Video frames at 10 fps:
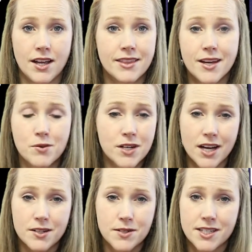They were
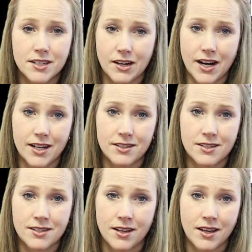not
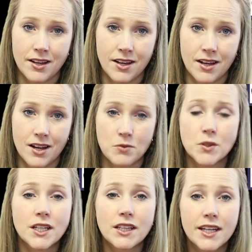aristocrats.
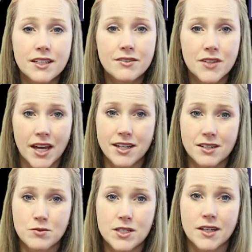When the land of
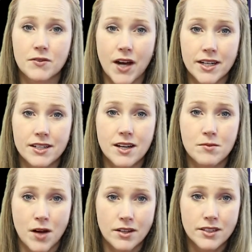Canaan was divided
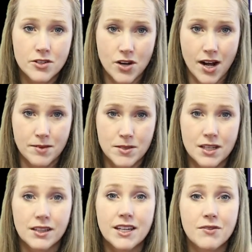among the tribes,
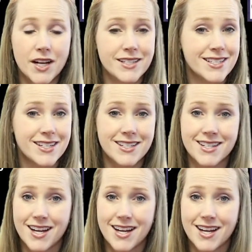the Levites did